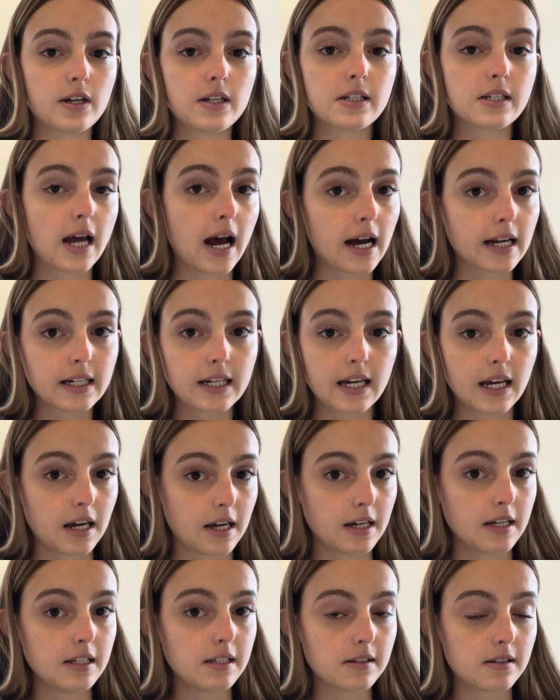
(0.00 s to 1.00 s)
sad
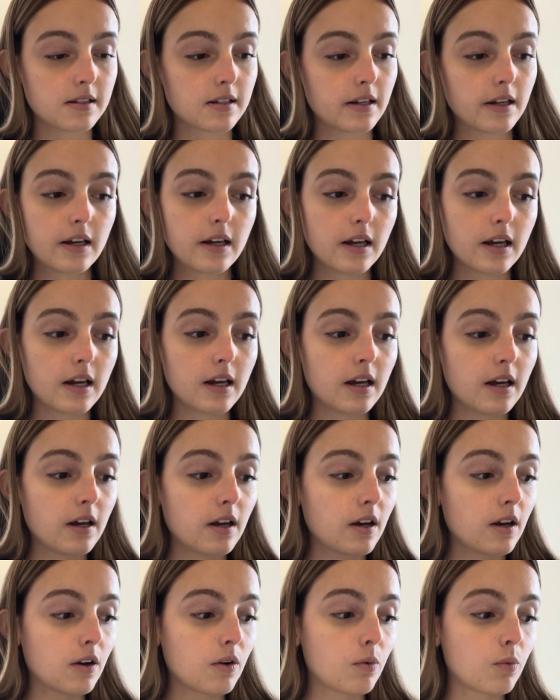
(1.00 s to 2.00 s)
case
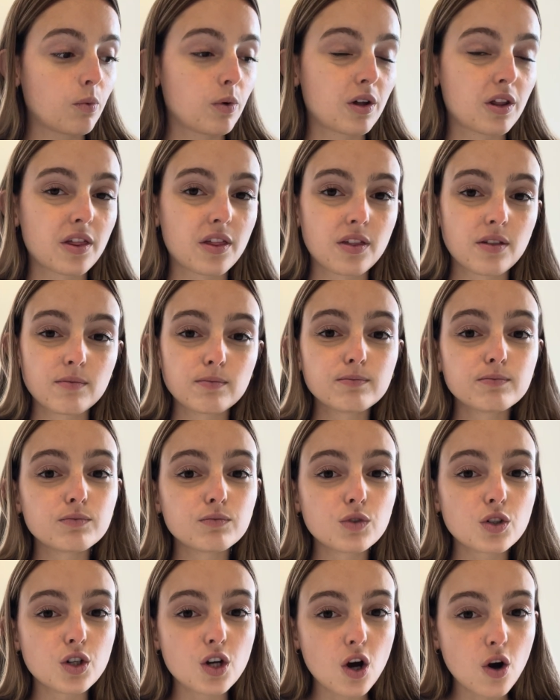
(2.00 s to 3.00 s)
with
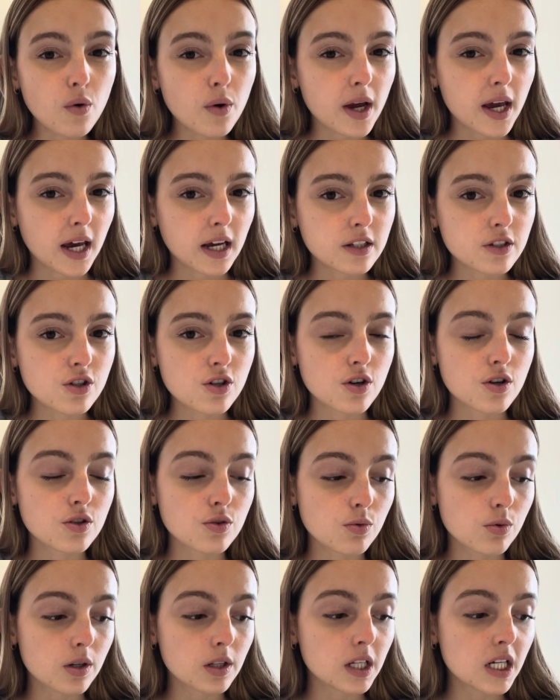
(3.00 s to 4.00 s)
no answers,
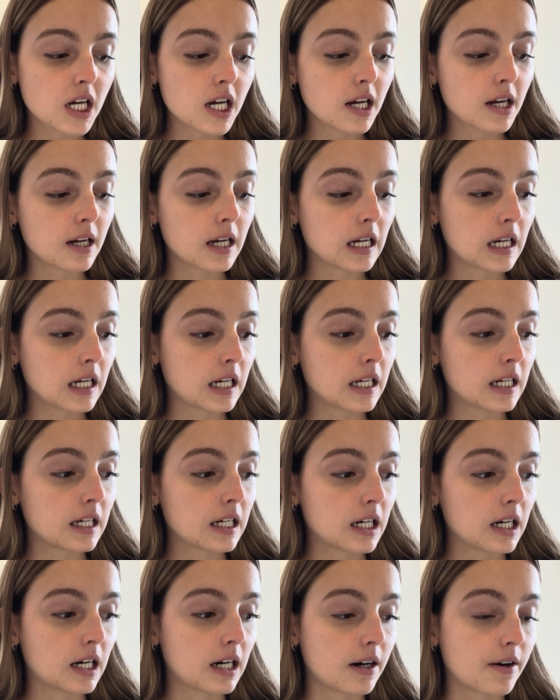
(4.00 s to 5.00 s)
really.
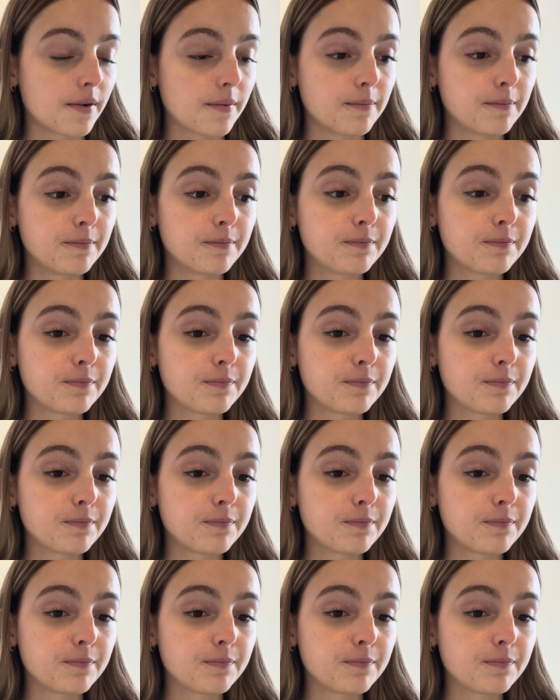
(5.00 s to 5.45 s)
But